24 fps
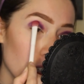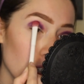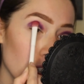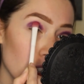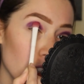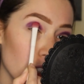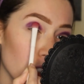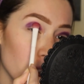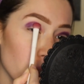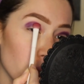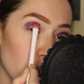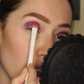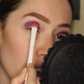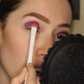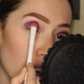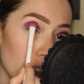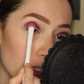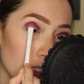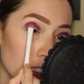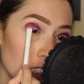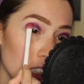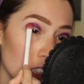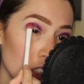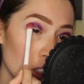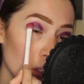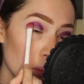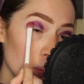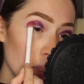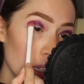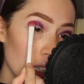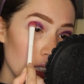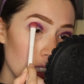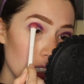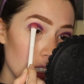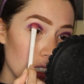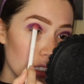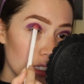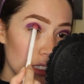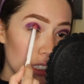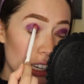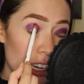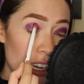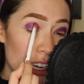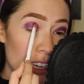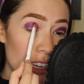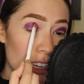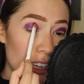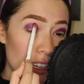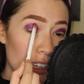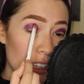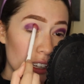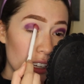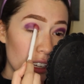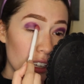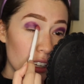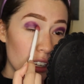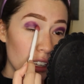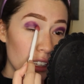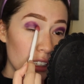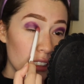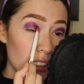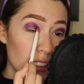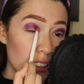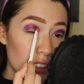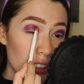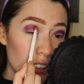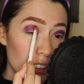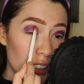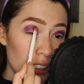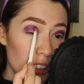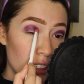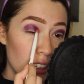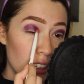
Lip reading: you know, we have senior picnic day, and